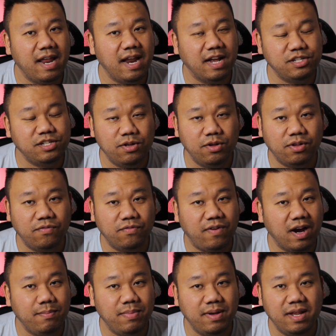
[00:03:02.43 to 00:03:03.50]
as you know, the
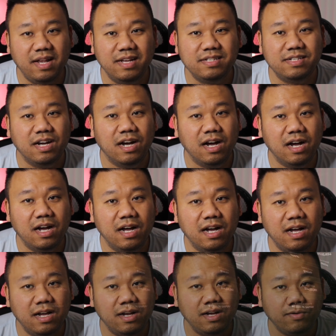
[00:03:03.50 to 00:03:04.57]
fire pit is
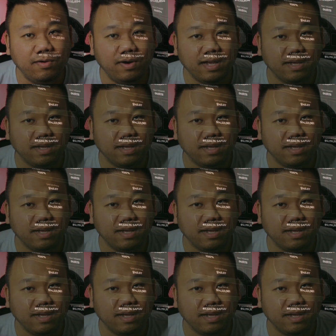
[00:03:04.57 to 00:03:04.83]
hungry.